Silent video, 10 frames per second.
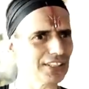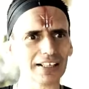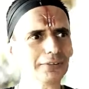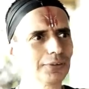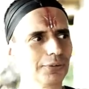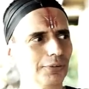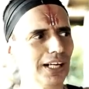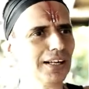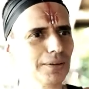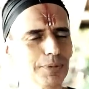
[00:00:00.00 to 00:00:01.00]
I don't know
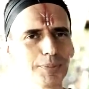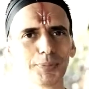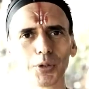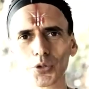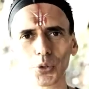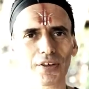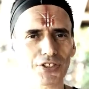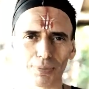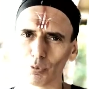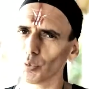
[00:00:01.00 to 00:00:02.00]
why. Maybe because you have
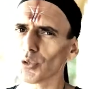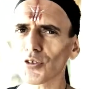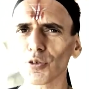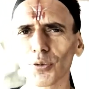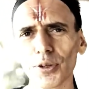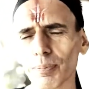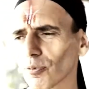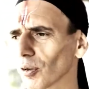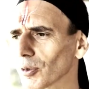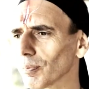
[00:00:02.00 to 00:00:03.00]
some wounds the,
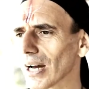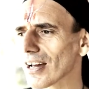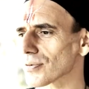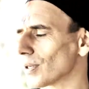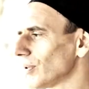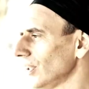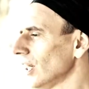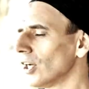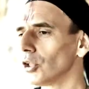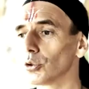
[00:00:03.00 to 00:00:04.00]
from the past. Maybe
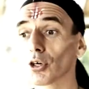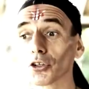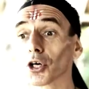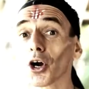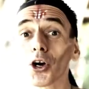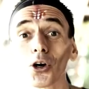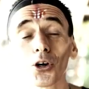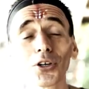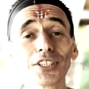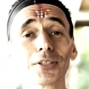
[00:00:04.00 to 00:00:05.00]
you got
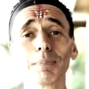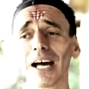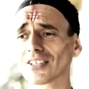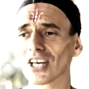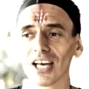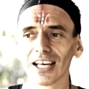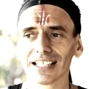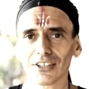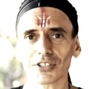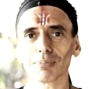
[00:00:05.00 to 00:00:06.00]
hurt in the past.
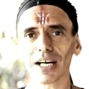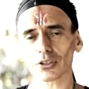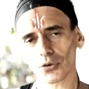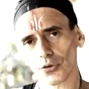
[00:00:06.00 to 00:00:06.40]
It doesn't matter.